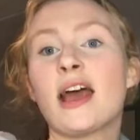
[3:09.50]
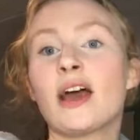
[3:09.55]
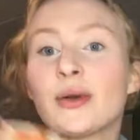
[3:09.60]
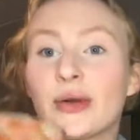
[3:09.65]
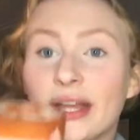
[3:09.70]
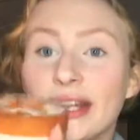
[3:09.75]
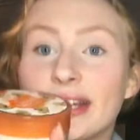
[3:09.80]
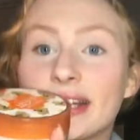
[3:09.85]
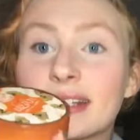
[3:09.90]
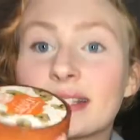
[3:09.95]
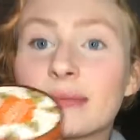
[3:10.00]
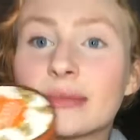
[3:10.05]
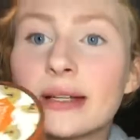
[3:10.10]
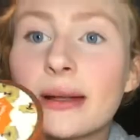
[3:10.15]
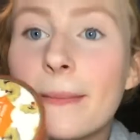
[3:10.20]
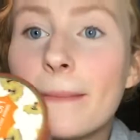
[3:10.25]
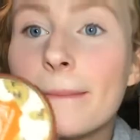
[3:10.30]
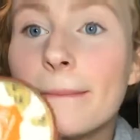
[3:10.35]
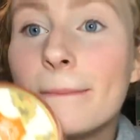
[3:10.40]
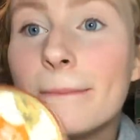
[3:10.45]
Okay, next I'm
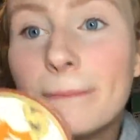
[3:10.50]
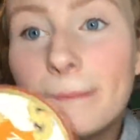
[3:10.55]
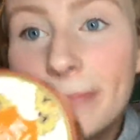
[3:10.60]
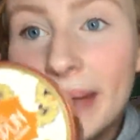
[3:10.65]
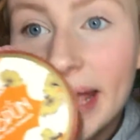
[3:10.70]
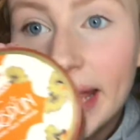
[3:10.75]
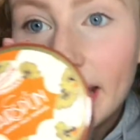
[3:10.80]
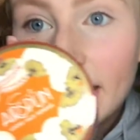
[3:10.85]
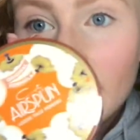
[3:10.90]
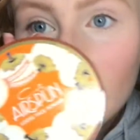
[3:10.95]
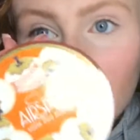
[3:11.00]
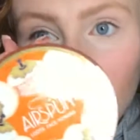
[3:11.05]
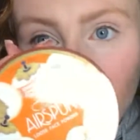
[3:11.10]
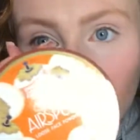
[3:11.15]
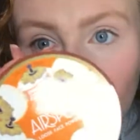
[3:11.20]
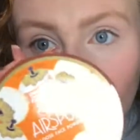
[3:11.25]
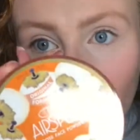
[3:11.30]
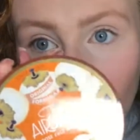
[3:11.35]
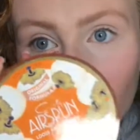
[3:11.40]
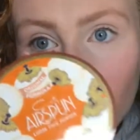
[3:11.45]
gonna
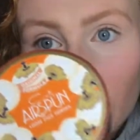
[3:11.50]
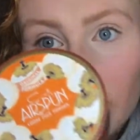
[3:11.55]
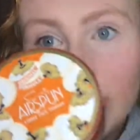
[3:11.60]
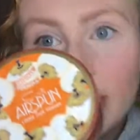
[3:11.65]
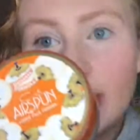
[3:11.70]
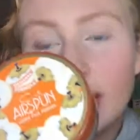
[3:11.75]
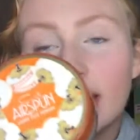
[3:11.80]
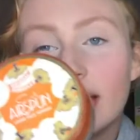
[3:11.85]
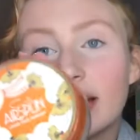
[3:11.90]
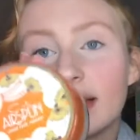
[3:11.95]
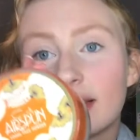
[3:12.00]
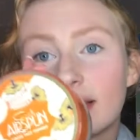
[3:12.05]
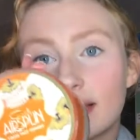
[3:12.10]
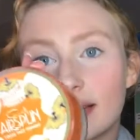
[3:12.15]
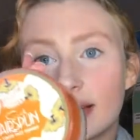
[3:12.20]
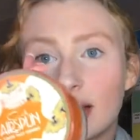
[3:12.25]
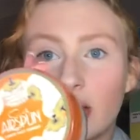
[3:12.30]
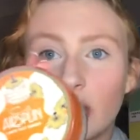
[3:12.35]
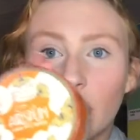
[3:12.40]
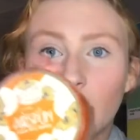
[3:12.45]
bake with
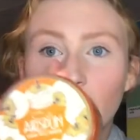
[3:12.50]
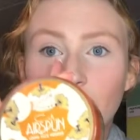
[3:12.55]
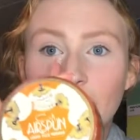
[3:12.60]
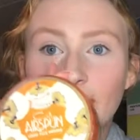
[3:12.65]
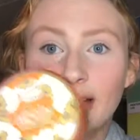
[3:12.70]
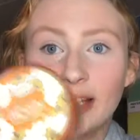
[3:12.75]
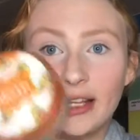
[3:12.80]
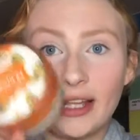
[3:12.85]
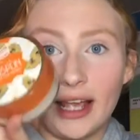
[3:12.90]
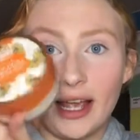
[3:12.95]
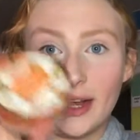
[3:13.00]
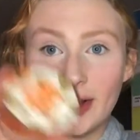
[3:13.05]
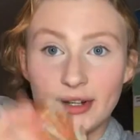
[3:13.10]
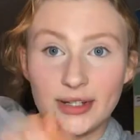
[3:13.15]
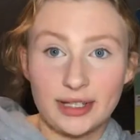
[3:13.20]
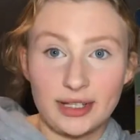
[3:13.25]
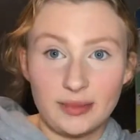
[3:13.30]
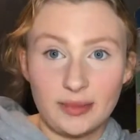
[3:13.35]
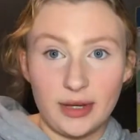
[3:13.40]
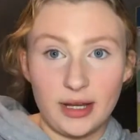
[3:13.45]
this Coty
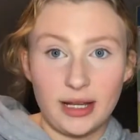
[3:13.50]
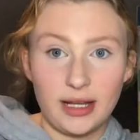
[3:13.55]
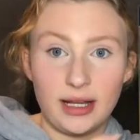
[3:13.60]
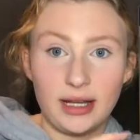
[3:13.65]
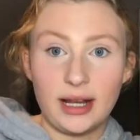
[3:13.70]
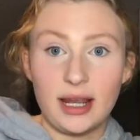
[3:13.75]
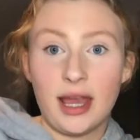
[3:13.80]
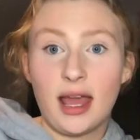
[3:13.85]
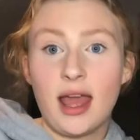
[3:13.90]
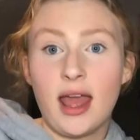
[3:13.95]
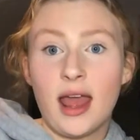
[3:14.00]
Airspun